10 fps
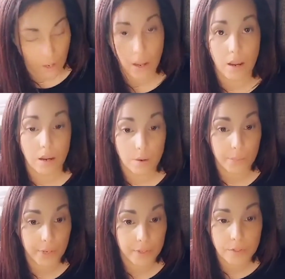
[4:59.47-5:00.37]
I'm
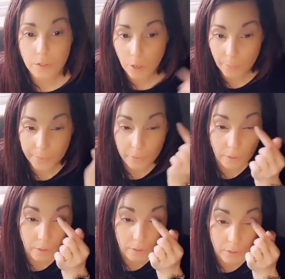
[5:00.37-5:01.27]
gonna start with
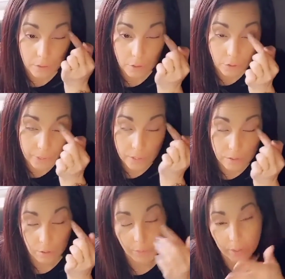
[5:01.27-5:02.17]
the crease
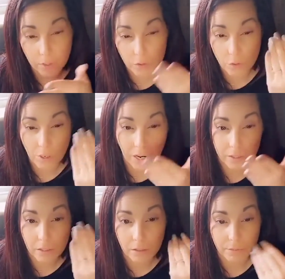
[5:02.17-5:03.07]
so it gives you kind
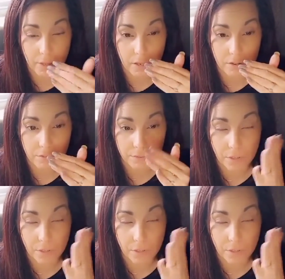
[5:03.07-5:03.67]
of that